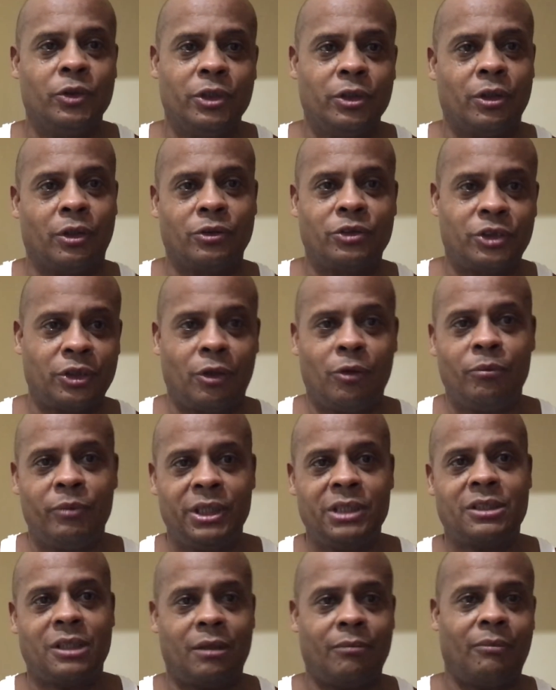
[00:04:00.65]
You know, show
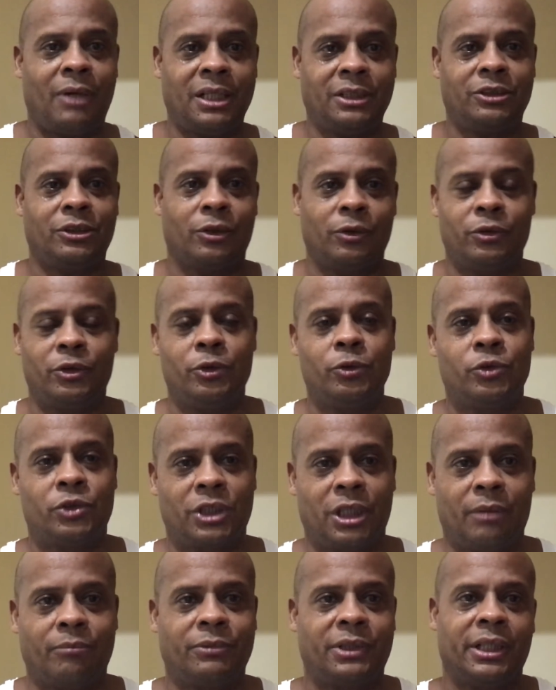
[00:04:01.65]
me something, I'll show you
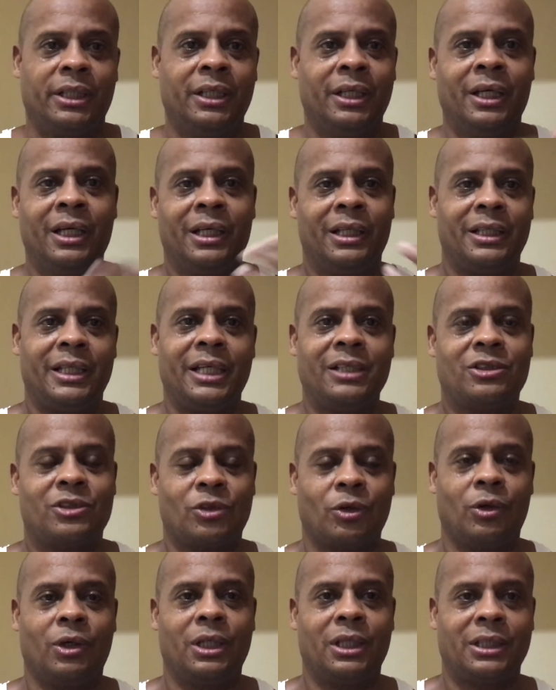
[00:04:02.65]
something, that
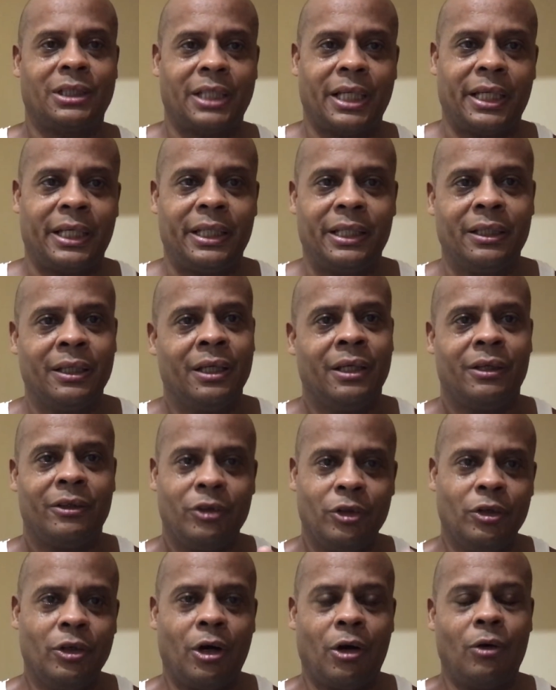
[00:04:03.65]
sort of thing,
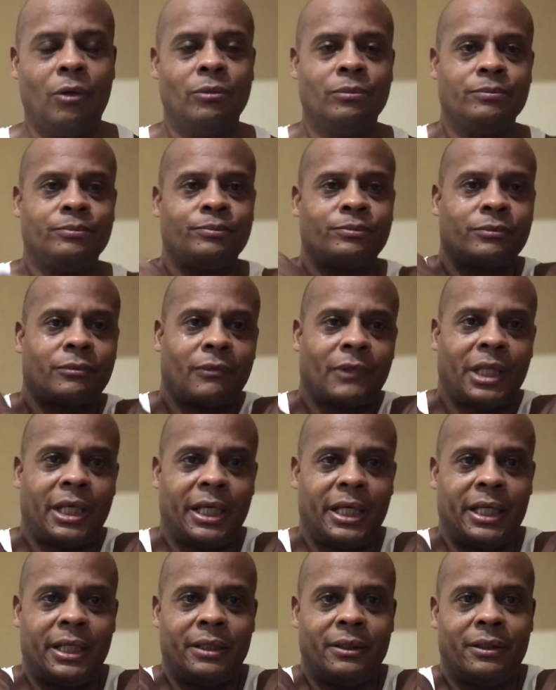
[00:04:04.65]
you know,
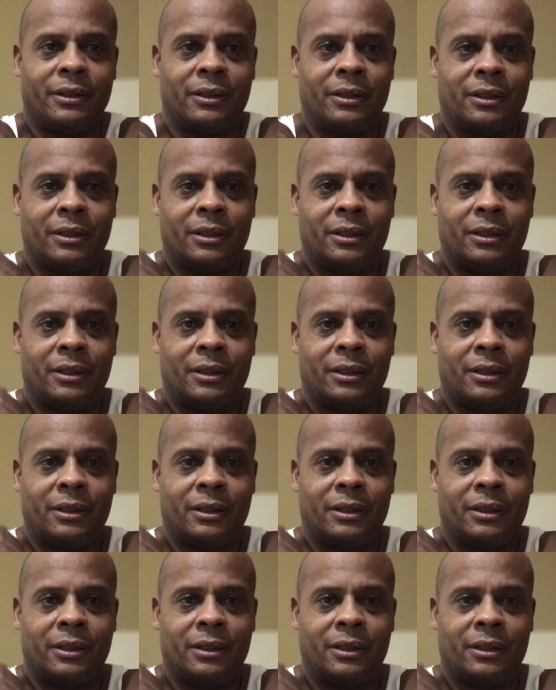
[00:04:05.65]
and